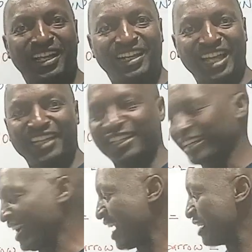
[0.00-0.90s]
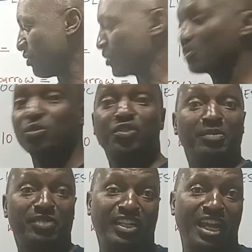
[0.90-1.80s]
like, and also
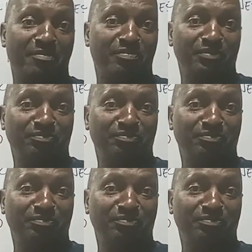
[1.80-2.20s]
subscribe.